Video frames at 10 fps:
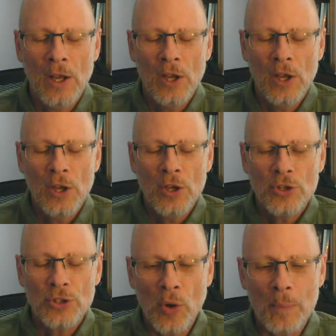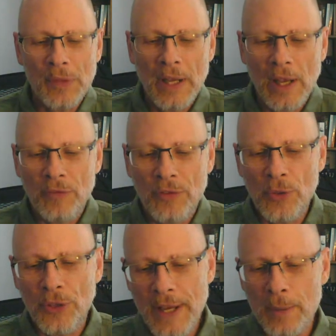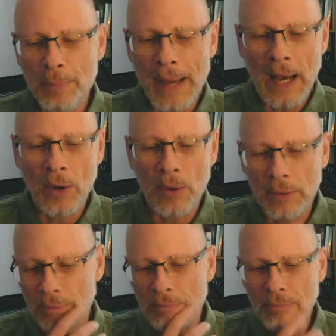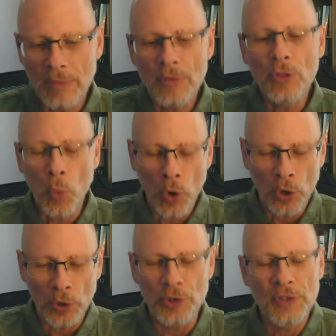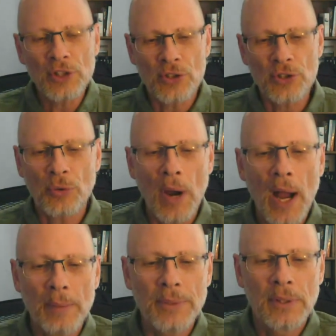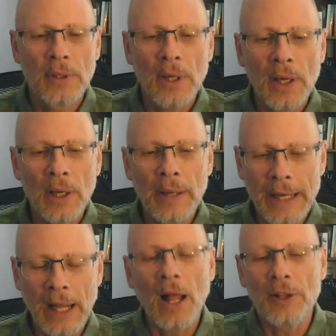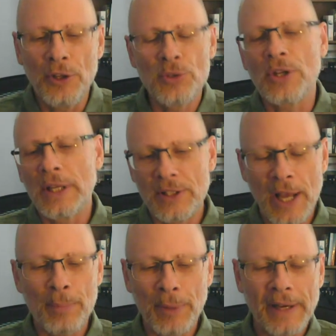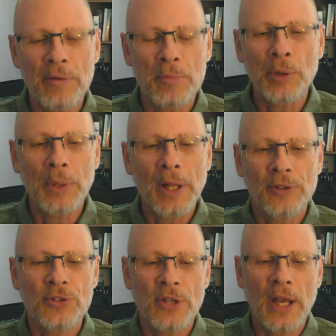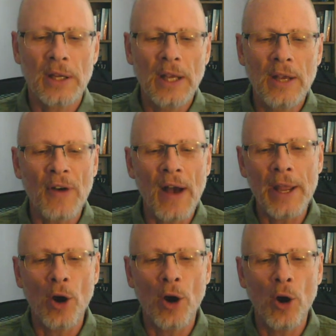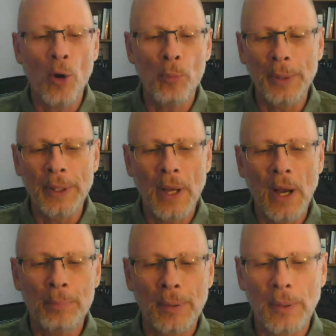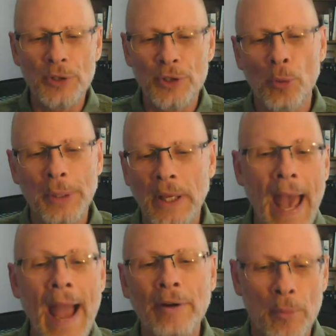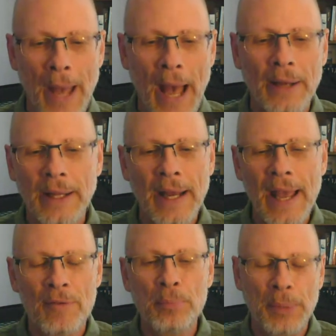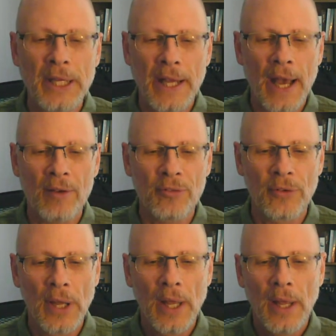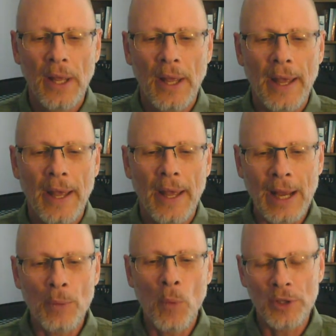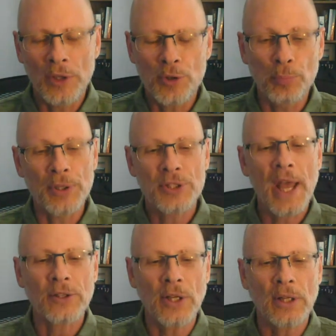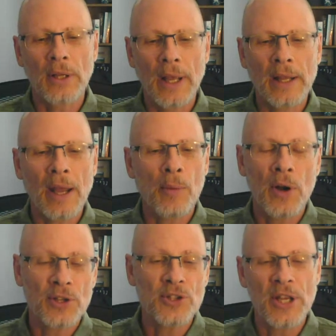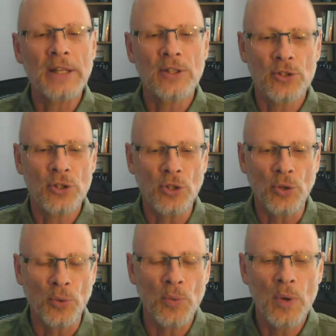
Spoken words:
So if you think about the world you've just described, and I'll use an example that everybody will understand. If I open up Adobe Acrobat and I have a PDF and I want to protect it and I want to send it to you,